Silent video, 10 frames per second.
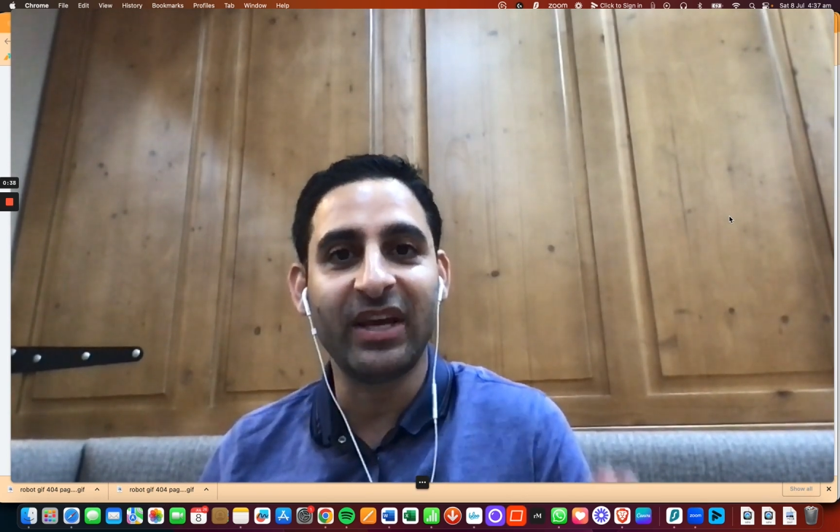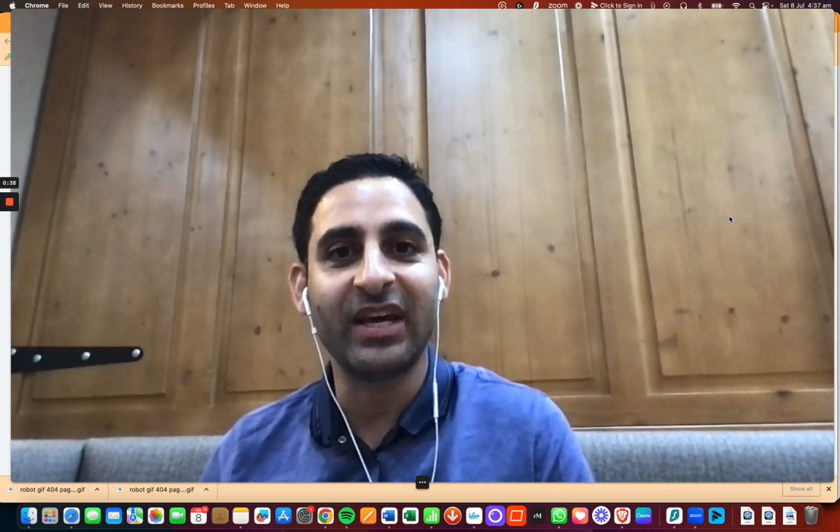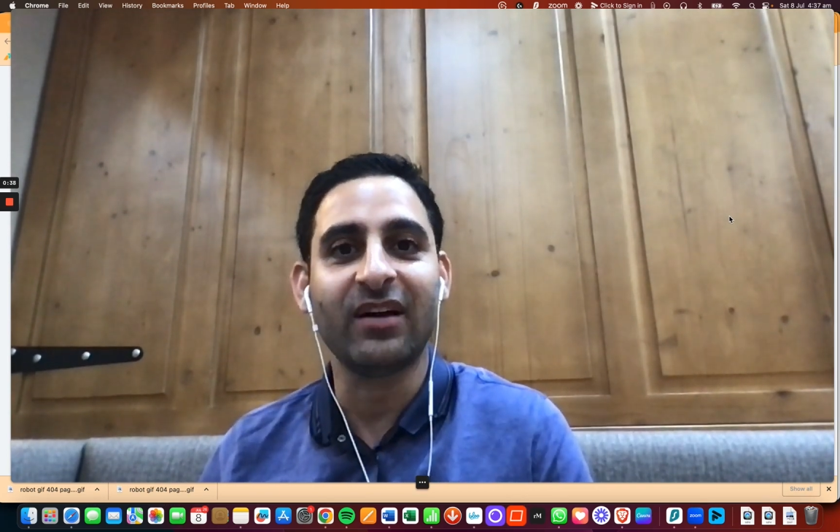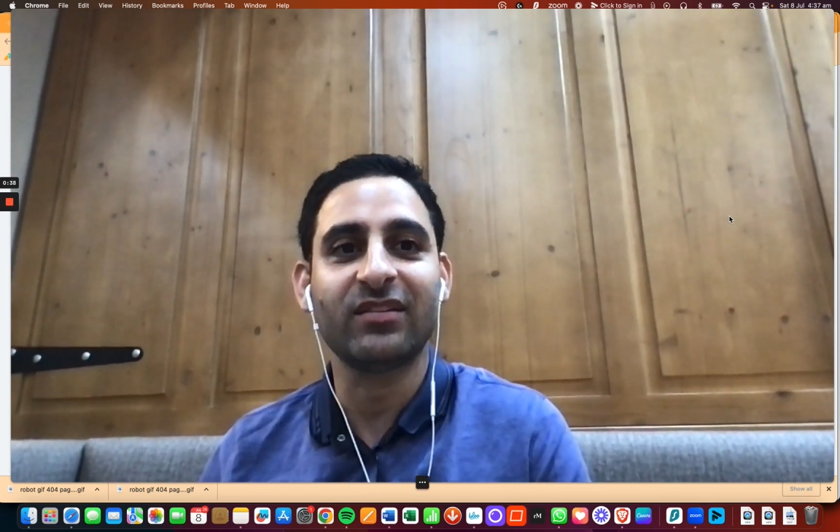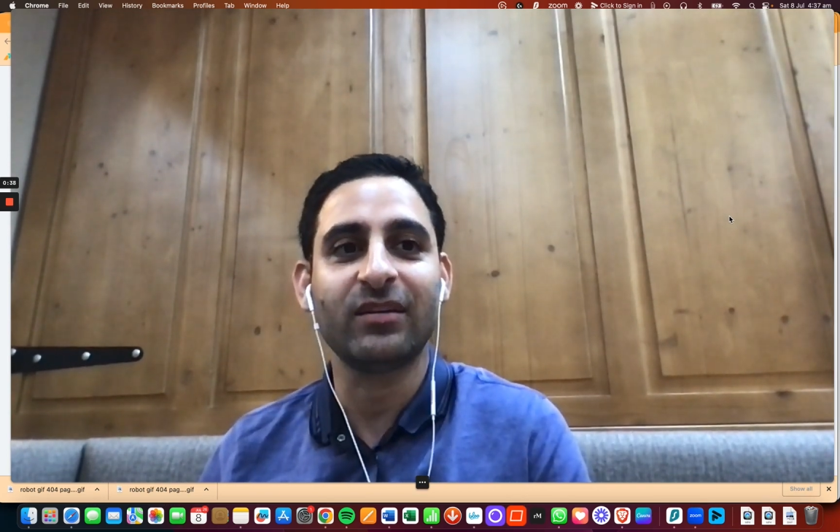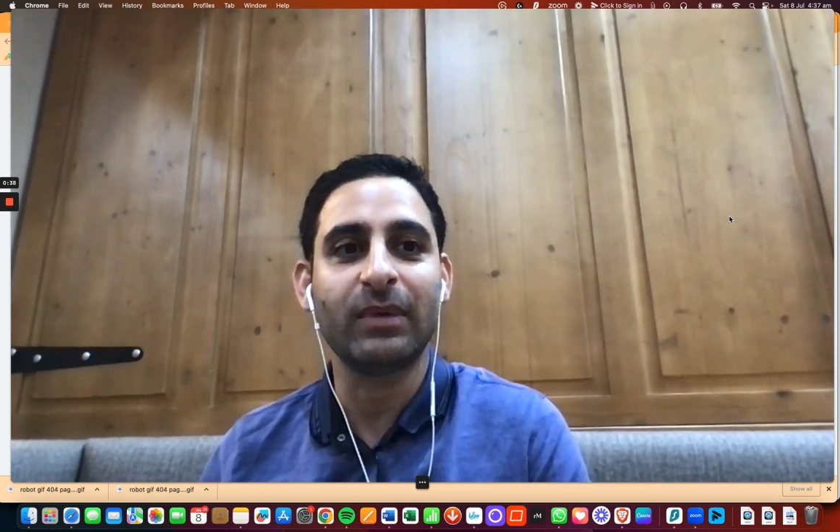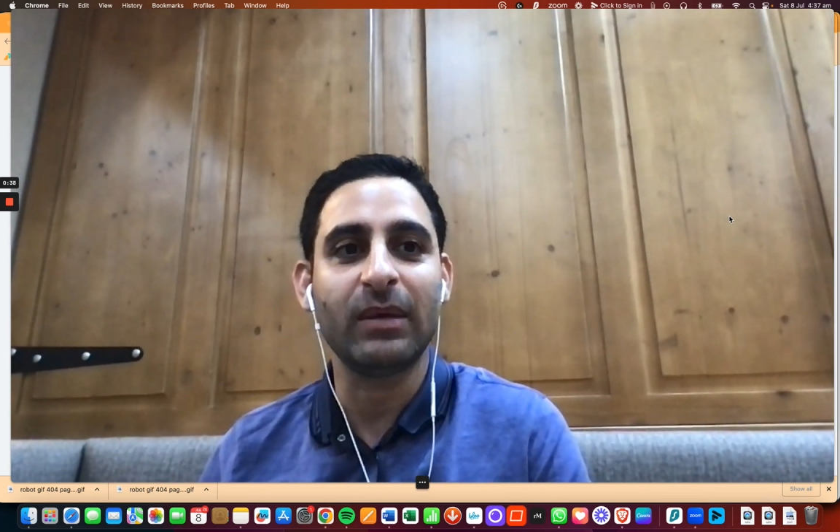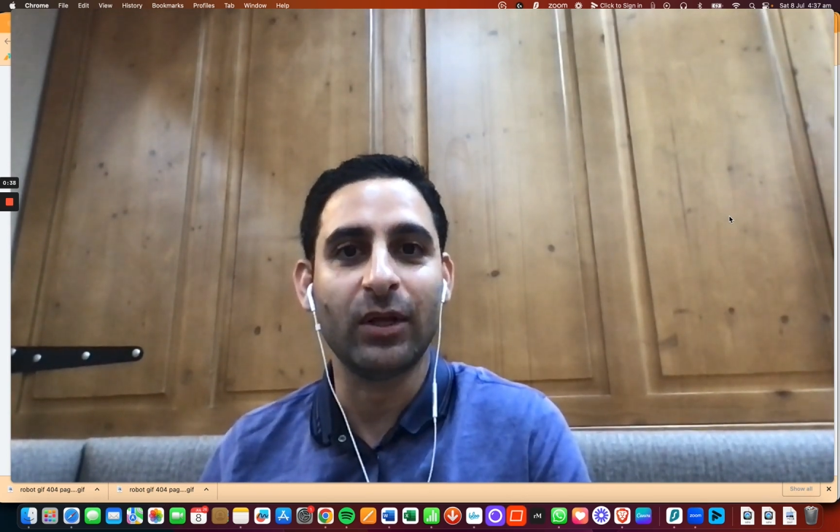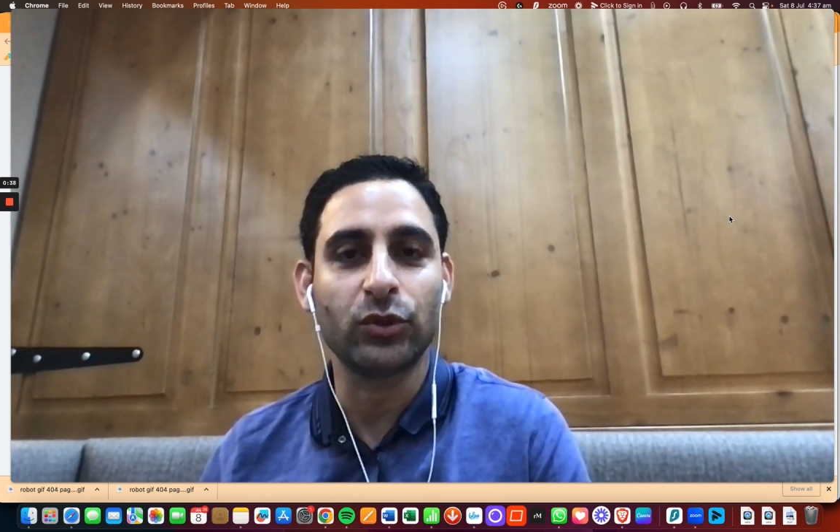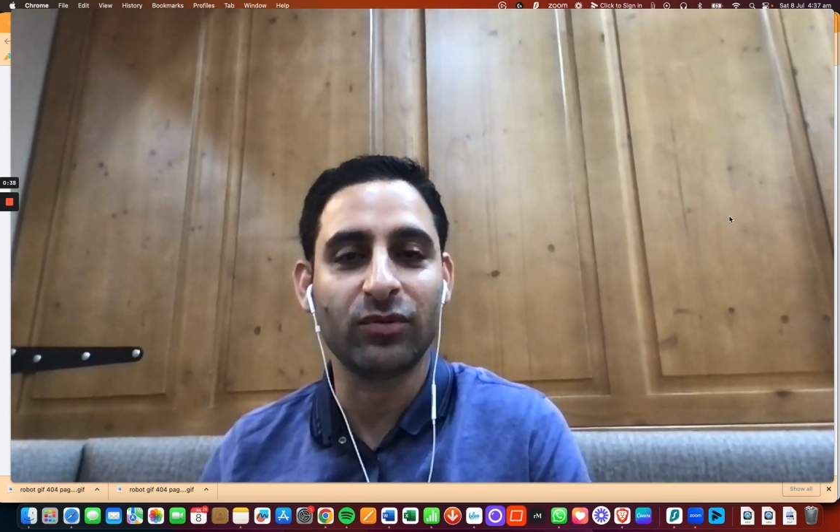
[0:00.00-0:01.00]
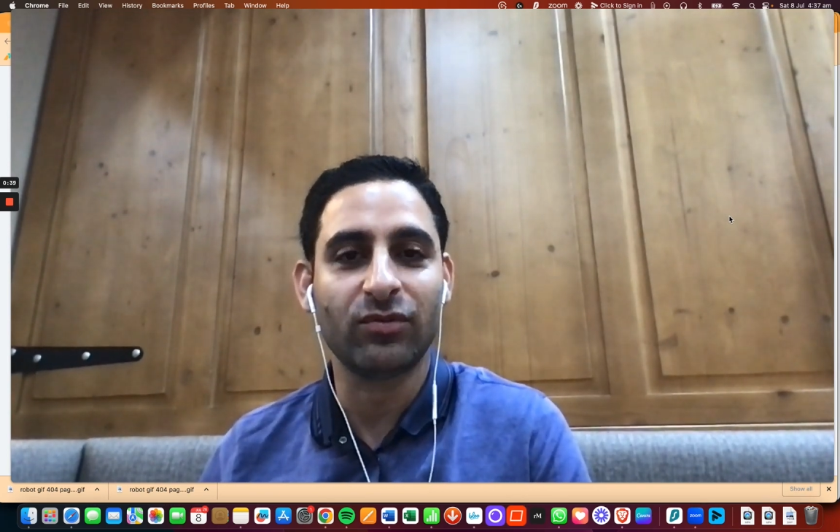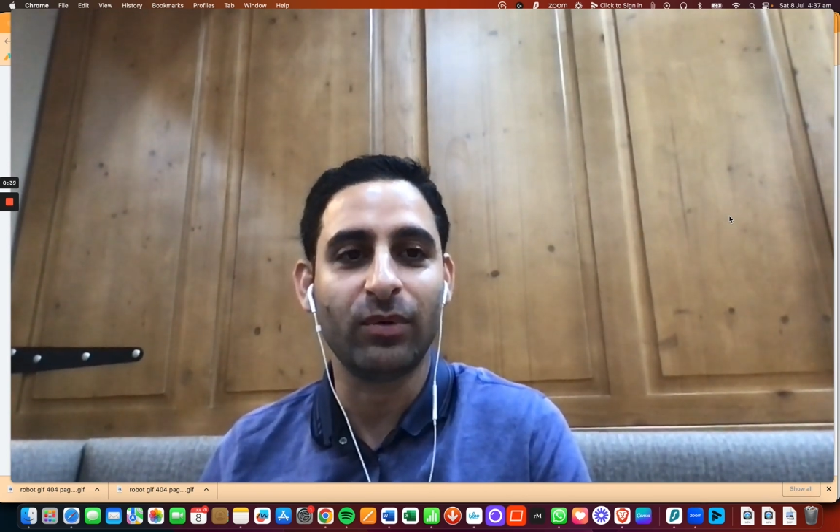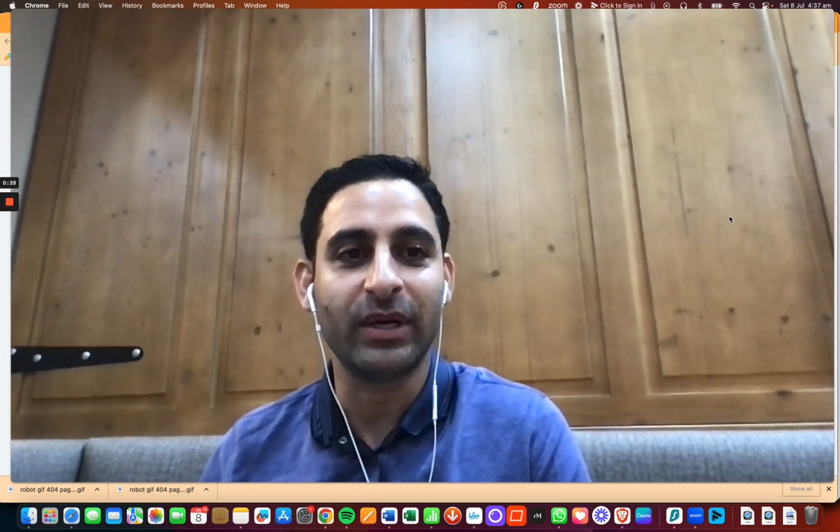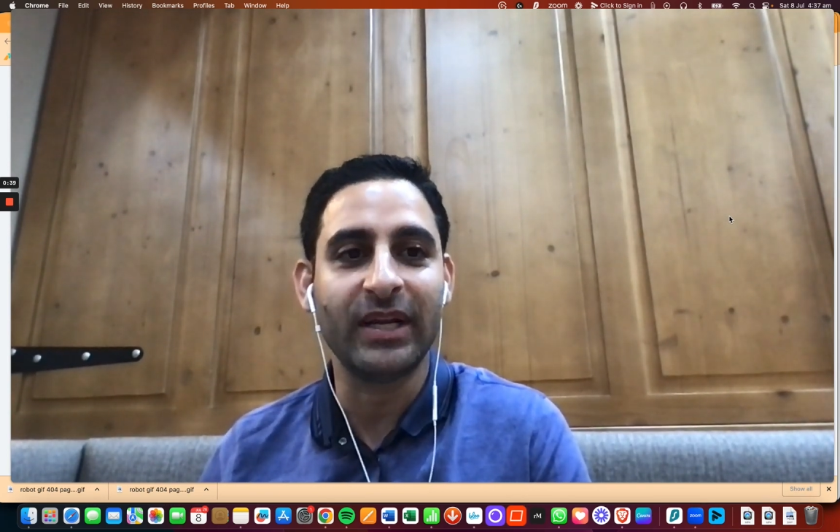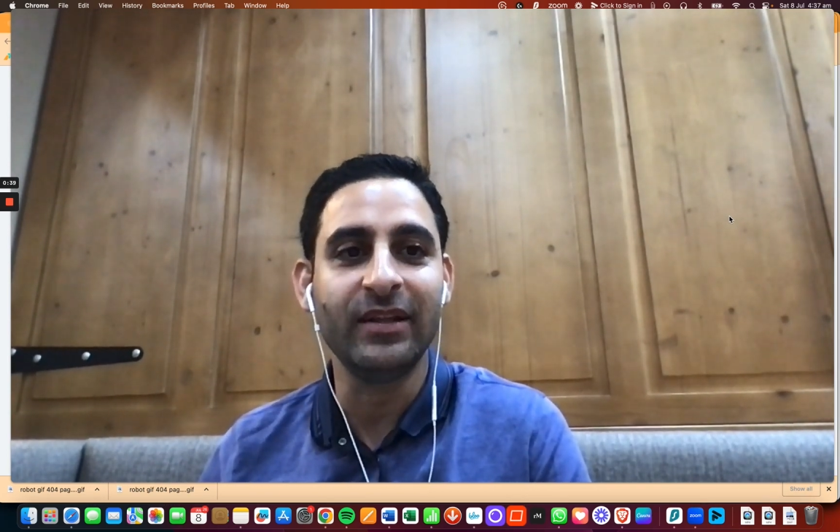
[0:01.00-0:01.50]
a custom email address
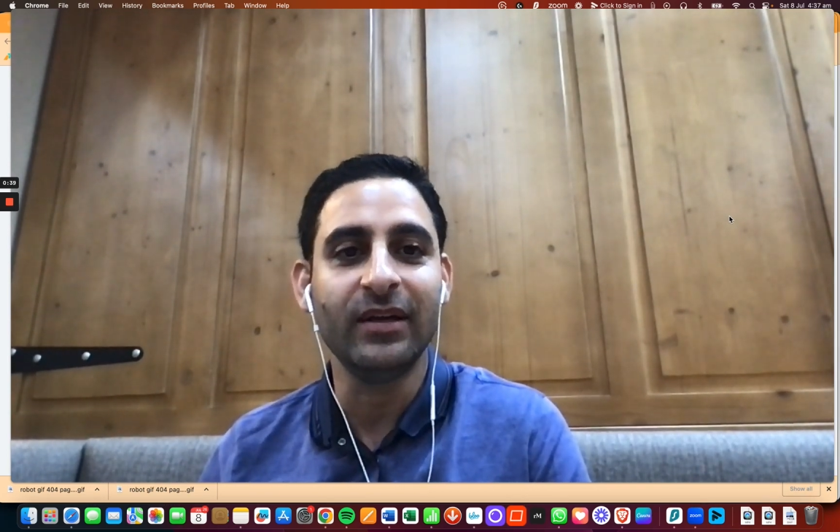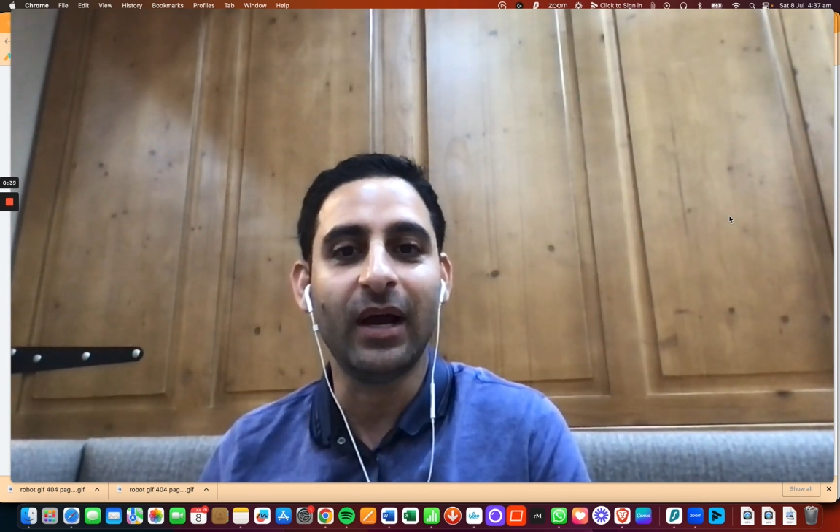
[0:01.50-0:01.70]
created,